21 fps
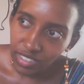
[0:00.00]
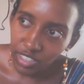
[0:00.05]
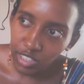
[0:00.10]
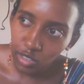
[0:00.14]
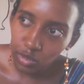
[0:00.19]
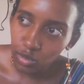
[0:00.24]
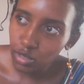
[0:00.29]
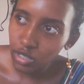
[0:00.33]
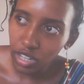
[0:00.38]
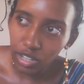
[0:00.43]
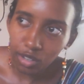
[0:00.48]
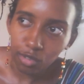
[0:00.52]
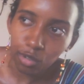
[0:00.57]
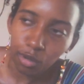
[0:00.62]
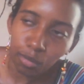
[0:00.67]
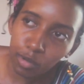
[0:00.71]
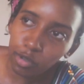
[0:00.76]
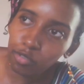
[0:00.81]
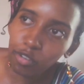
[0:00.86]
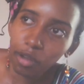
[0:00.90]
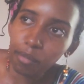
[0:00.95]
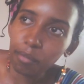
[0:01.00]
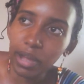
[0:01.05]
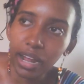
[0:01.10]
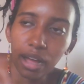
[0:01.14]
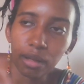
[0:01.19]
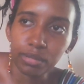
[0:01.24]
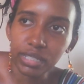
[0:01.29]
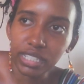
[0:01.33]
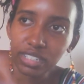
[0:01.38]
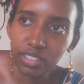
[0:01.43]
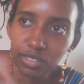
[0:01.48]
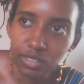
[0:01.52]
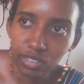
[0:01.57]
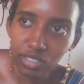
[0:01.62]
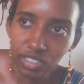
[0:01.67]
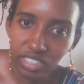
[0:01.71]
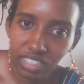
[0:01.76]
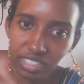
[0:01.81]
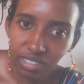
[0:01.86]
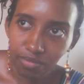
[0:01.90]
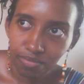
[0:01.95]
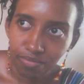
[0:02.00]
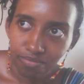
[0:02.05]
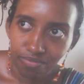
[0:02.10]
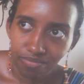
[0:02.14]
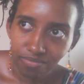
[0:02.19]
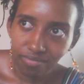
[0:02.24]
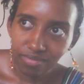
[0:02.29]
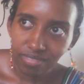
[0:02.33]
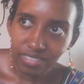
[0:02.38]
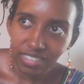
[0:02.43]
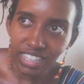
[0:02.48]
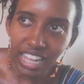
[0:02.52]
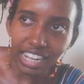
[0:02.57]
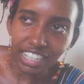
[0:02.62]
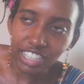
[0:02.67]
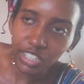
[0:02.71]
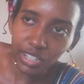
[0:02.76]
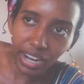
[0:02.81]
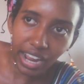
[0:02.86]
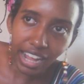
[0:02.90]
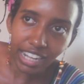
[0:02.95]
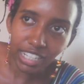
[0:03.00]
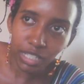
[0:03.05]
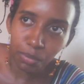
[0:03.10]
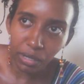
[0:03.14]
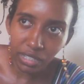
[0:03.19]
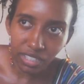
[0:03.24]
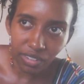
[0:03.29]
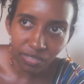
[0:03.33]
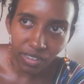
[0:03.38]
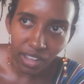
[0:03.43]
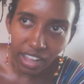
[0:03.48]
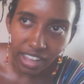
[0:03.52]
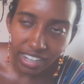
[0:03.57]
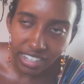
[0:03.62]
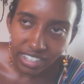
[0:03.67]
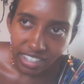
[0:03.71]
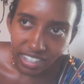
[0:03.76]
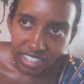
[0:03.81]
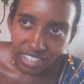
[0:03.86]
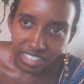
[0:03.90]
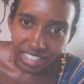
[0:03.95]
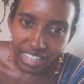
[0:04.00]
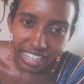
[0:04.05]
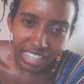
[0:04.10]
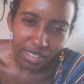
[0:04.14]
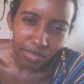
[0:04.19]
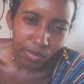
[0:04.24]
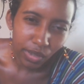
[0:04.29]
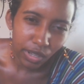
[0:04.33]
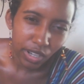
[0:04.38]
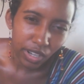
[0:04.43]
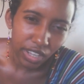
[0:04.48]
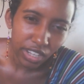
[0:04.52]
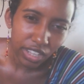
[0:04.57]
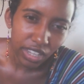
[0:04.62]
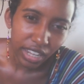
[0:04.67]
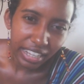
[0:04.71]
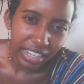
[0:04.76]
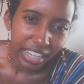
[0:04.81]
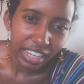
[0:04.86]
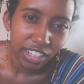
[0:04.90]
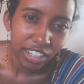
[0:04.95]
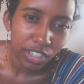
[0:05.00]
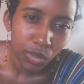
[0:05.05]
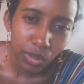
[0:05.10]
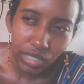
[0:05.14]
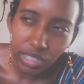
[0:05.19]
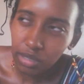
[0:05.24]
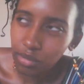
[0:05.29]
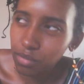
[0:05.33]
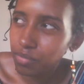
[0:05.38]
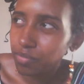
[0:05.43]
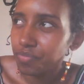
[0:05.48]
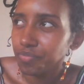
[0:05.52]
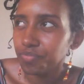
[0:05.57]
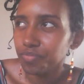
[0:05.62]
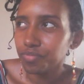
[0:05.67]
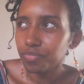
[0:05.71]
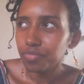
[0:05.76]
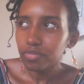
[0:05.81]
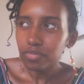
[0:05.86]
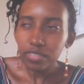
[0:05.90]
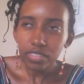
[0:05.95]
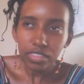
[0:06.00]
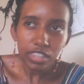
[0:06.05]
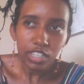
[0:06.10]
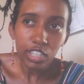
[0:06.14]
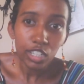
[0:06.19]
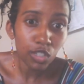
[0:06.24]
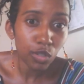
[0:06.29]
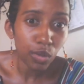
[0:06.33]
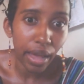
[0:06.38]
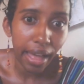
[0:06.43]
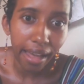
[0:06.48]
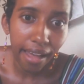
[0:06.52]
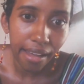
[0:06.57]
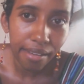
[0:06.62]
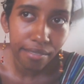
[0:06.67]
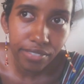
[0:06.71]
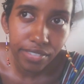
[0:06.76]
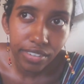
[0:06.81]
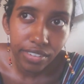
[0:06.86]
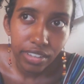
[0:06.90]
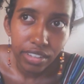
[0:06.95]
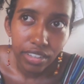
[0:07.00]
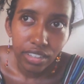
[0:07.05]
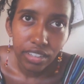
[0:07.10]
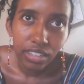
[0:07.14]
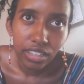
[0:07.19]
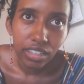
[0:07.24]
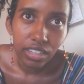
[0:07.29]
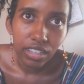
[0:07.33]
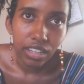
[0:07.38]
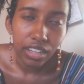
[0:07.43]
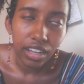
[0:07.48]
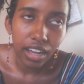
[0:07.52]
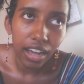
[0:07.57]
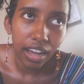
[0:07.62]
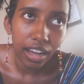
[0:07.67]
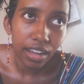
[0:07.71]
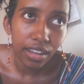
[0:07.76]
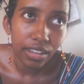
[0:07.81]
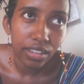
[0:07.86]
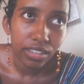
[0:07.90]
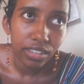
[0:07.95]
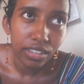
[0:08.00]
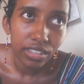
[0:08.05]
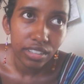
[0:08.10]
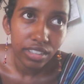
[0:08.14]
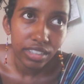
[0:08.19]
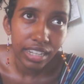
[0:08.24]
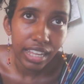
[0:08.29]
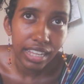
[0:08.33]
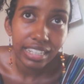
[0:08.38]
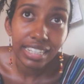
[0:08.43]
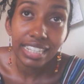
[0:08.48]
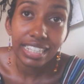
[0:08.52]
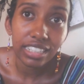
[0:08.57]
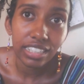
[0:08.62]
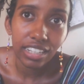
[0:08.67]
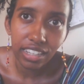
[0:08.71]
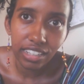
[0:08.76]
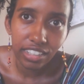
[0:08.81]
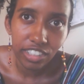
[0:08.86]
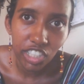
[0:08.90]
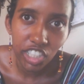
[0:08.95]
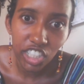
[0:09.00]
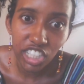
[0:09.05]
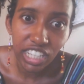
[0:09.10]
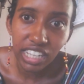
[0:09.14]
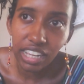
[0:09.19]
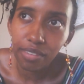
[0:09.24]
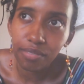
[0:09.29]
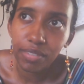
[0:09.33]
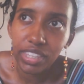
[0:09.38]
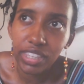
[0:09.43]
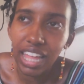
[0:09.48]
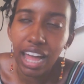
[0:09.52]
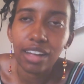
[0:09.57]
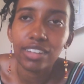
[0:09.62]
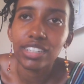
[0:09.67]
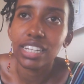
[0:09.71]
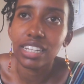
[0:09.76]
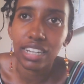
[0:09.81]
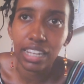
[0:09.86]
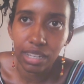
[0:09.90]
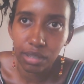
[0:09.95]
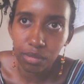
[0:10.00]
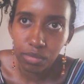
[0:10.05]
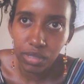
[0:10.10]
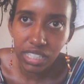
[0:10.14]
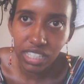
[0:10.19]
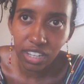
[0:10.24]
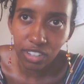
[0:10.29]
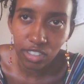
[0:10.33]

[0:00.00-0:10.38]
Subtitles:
You're gonna remove all my obstacles. That's your aspect of God. Like, even in, like, Hinduism, you have Lalita, she of 1,000 names.